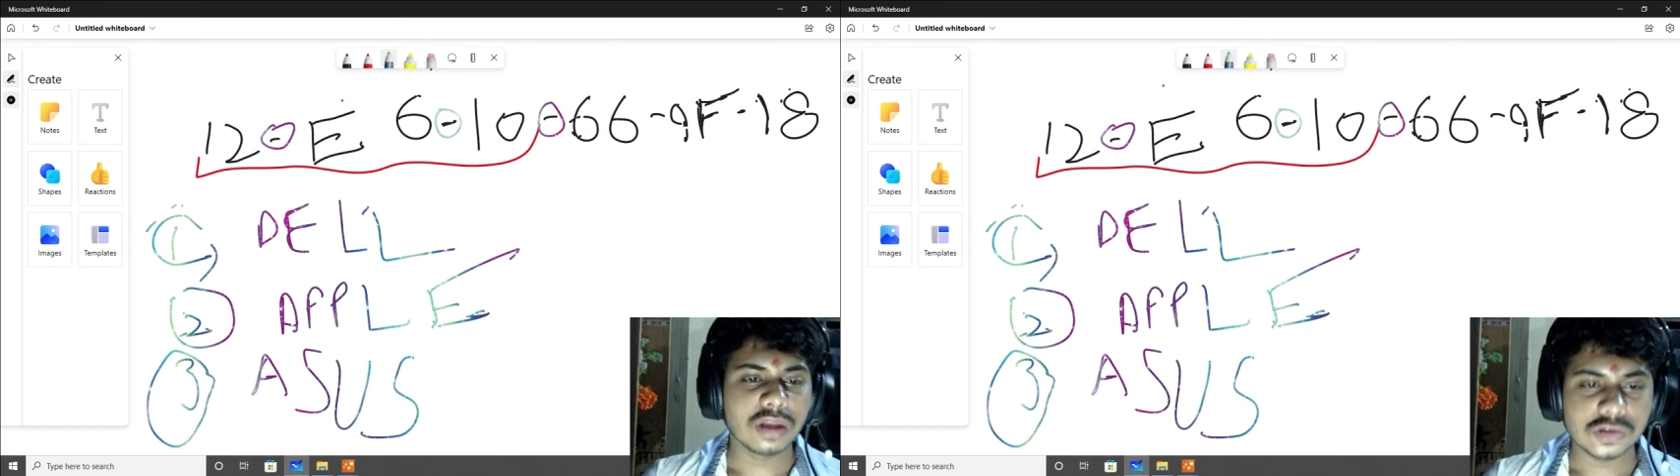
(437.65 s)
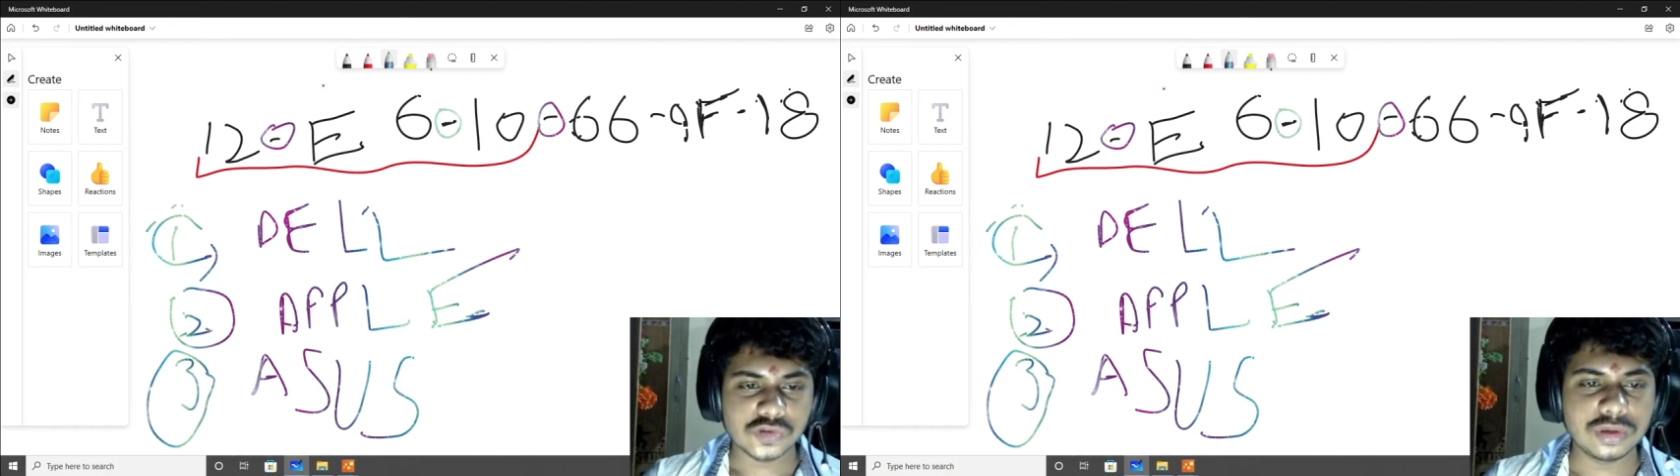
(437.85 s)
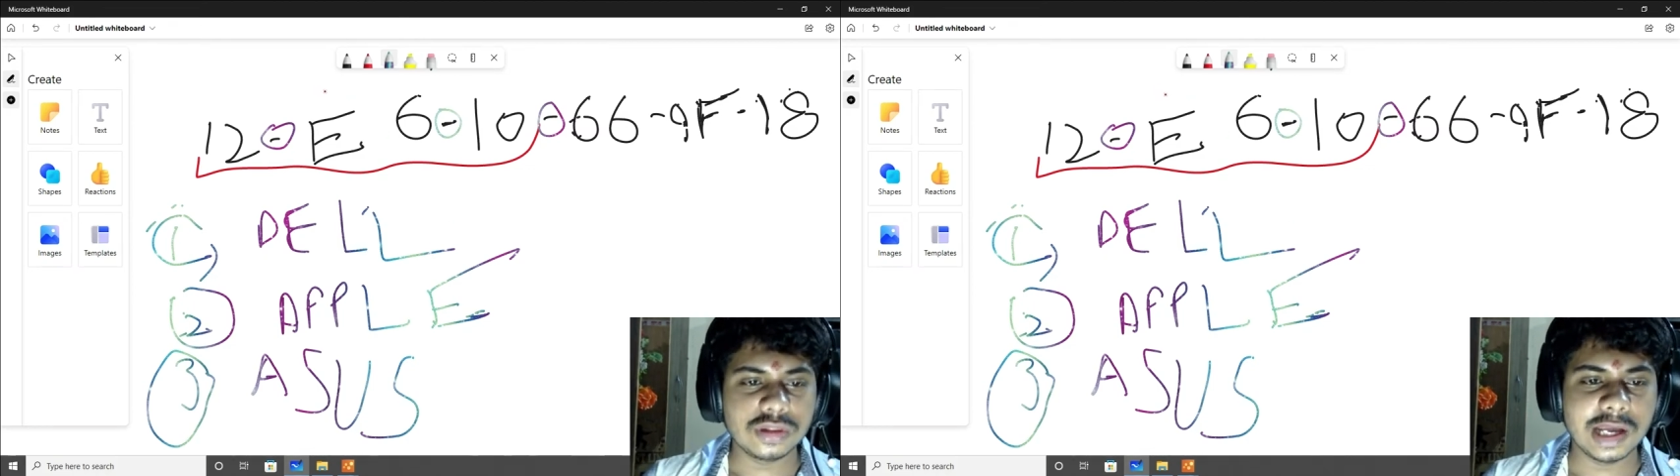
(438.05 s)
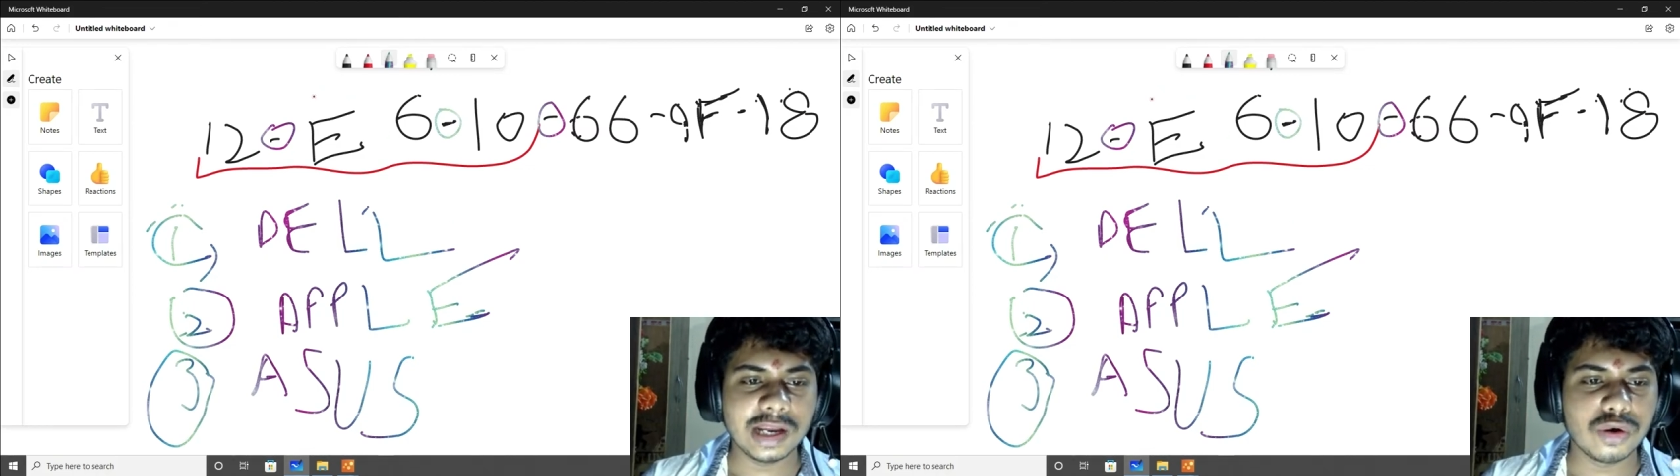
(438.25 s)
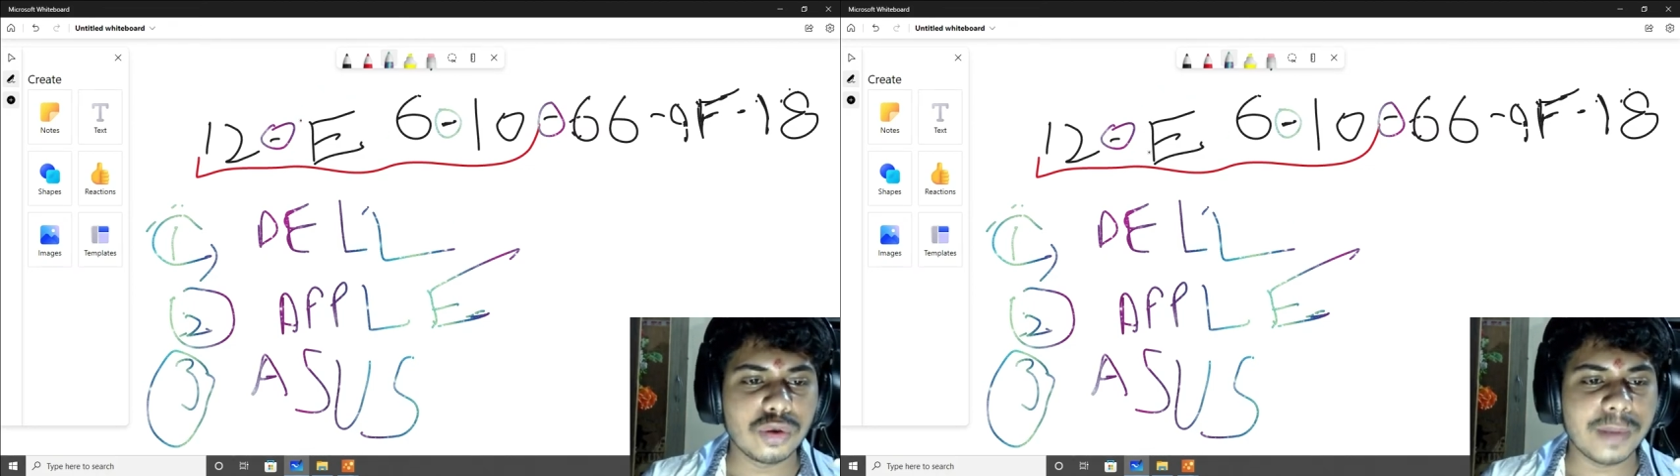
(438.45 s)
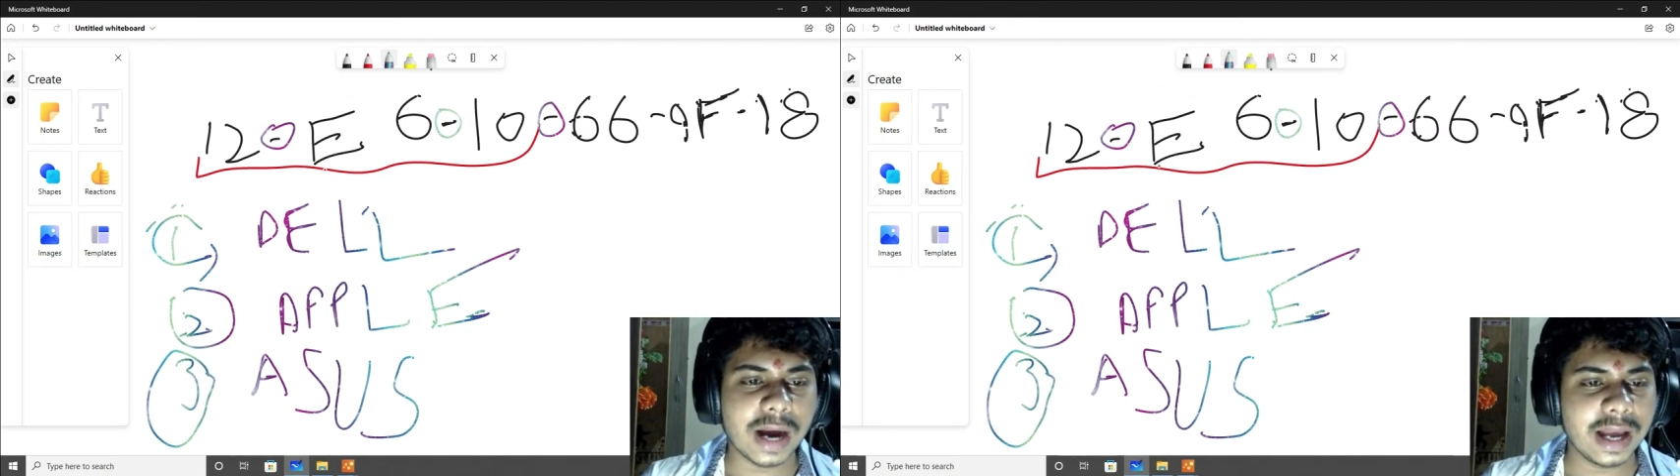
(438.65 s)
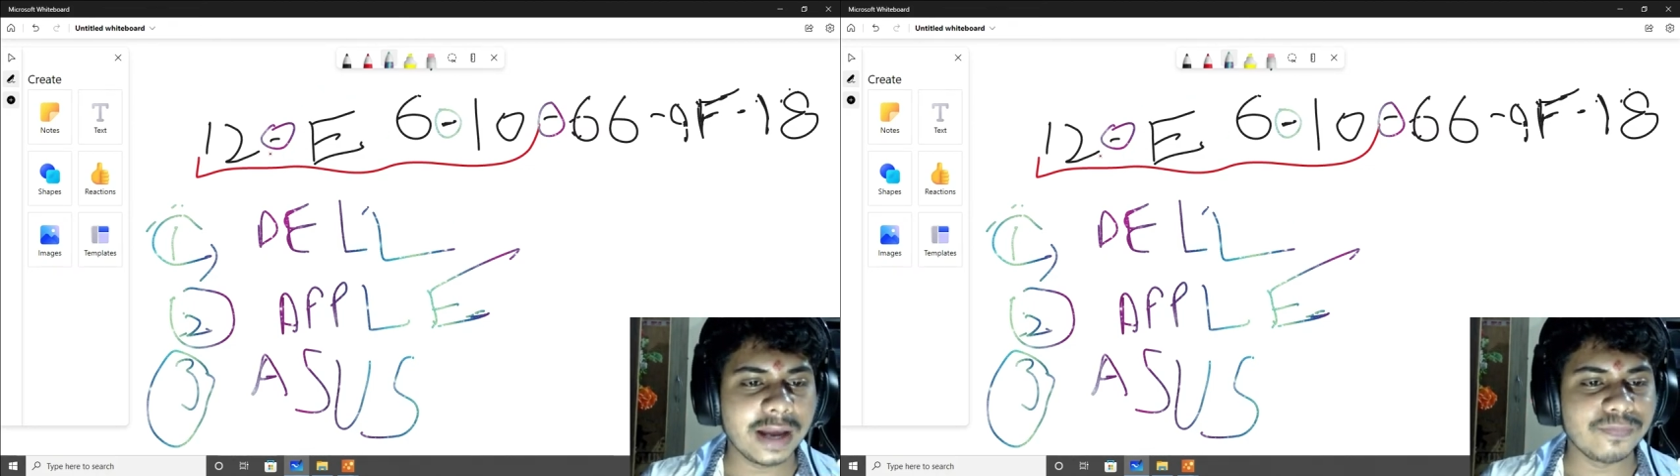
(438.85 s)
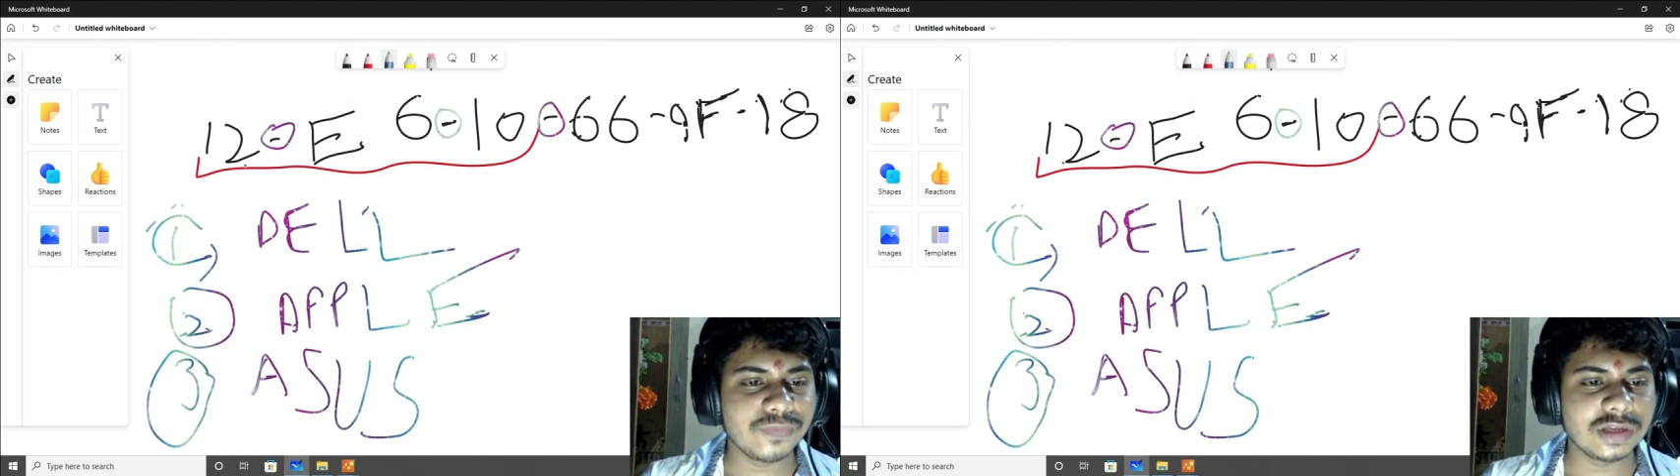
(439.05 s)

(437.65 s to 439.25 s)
So they know by